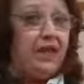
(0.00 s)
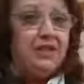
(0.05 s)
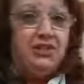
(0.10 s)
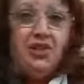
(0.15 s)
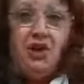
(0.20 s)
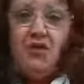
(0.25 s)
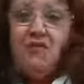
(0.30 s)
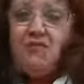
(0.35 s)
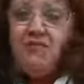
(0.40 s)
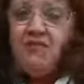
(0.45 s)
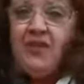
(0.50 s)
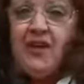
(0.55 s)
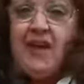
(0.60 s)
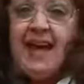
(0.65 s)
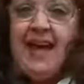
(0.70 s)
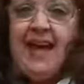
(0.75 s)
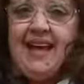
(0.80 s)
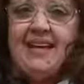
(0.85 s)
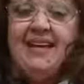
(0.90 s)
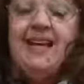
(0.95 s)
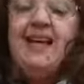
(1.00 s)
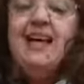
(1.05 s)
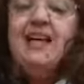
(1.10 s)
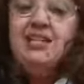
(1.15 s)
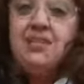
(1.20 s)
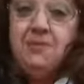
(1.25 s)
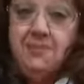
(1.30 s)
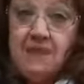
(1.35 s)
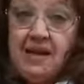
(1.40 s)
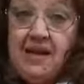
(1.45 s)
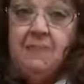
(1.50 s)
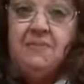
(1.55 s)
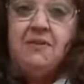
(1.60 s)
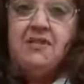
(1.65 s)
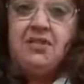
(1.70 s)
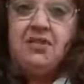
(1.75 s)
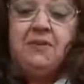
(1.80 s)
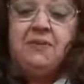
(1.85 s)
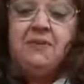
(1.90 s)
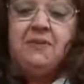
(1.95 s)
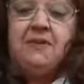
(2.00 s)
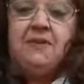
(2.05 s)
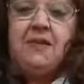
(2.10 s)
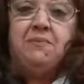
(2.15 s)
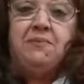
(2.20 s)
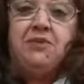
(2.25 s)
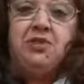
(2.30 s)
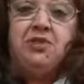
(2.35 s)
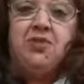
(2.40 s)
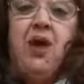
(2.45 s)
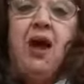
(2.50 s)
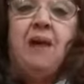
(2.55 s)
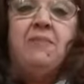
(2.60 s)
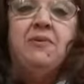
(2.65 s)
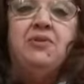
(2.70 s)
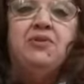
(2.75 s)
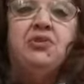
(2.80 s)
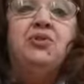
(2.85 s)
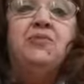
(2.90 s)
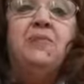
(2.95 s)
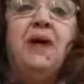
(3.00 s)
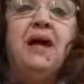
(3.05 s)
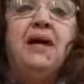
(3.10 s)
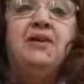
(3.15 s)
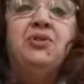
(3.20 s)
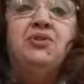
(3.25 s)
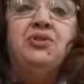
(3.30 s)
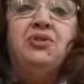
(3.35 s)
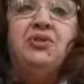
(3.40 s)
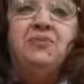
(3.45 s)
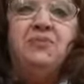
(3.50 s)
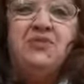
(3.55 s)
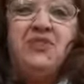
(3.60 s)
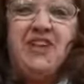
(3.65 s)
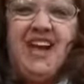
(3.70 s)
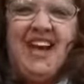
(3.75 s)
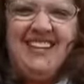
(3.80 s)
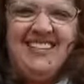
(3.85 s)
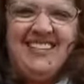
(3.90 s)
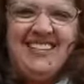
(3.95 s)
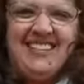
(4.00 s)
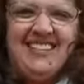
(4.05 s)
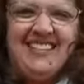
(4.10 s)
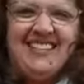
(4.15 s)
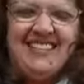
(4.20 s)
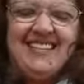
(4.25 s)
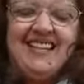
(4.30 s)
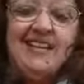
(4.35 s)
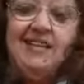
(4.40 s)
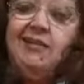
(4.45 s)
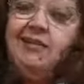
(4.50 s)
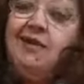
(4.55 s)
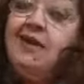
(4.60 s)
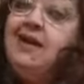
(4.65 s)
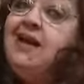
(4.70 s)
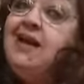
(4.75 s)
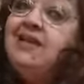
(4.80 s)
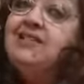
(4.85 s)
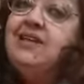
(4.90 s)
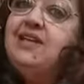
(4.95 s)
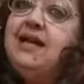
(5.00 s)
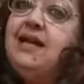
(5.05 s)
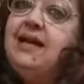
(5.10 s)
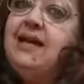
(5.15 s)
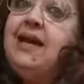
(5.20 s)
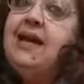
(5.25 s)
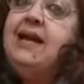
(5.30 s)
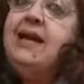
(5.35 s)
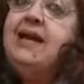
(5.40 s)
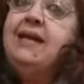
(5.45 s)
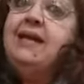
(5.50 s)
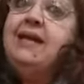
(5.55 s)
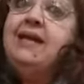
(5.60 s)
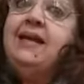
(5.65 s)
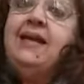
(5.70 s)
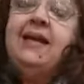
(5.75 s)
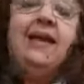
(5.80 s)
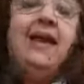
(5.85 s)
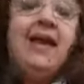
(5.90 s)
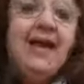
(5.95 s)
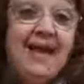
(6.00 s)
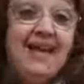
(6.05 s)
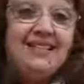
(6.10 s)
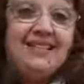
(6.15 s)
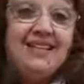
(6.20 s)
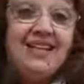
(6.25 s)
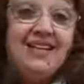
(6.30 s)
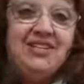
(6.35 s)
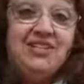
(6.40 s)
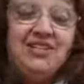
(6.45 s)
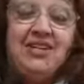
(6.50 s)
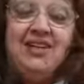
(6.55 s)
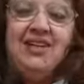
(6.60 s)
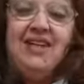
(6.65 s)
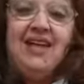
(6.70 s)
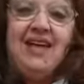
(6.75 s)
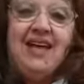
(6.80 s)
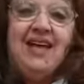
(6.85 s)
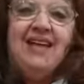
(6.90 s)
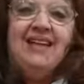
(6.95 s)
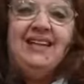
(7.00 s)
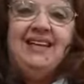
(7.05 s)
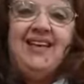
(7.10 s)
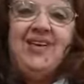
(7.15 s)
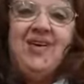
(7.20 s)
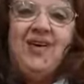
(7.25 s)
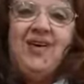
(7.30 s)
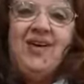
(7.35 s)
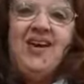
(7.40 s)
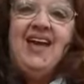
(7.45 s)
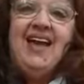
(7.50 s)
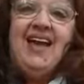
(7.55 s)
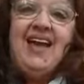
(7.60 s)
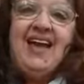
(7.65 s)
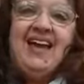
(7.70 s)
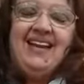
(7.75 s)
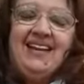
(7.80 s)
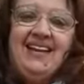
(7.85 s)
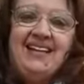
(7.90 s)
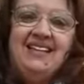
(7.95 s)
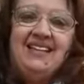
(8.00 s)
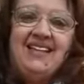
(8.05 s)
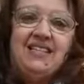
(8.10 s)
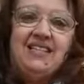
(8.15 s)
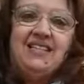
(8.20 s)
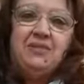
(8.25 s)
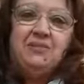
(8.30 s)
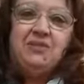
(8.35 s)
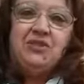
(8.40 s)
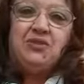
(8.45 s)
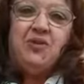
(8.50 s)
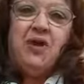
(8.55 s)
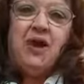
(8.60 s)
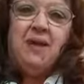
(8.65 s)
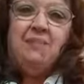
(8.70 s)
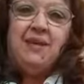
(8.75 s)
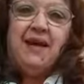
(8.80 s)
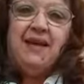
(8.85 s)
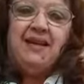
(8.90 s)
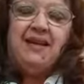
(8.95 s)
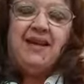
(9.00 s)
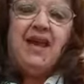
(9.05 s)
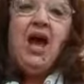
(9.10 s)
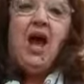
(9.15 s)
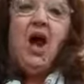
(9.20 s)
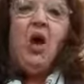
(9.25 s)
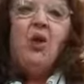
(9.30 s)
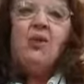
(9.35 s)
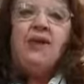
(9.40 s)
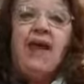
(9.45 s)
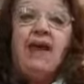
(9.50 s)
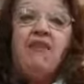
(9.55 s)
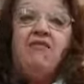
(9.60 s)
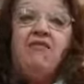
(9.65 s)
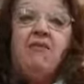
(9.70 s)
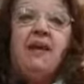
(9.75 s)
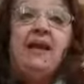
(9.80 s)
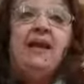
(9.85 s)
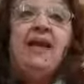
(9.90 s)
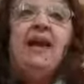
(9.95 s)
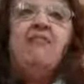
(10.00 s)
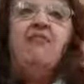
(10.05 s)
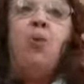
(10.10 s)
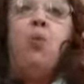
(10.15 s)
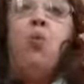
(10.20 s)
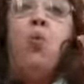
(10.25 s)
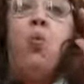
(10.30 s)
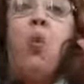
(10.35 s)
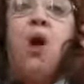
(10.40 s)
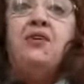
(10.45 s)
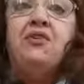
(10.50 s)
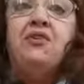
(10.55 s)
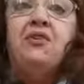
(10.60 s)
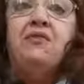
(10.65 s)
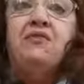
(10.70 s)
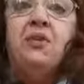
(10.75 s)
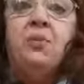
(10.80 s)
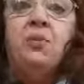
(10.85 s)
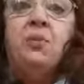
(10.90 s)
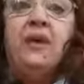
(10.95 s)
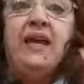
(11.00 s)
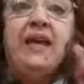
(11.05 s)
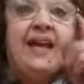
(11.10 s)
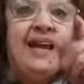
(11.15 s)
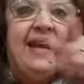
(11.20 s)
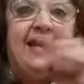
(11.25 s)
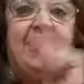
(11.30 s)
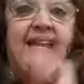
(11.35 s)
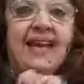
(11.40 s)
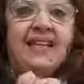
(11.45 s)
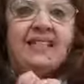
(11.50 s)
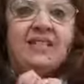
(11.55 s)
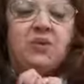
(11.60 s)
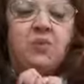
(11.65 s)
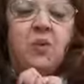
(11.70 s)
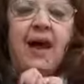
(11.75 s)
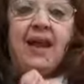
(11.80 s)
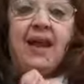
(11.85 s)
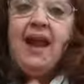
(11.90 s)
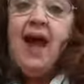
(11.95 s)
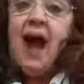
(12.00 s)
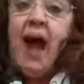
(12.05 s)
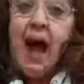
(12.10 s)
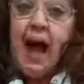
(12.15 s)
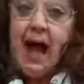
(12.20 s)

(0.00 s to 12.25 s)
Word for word: Don't forget to become a subscriber to my YouTube channel, Jeanne Sigler, J E A N N E S I G L E R, and hit that subscribe button. Okay, everybody, have a wonderful weekend, and guess what?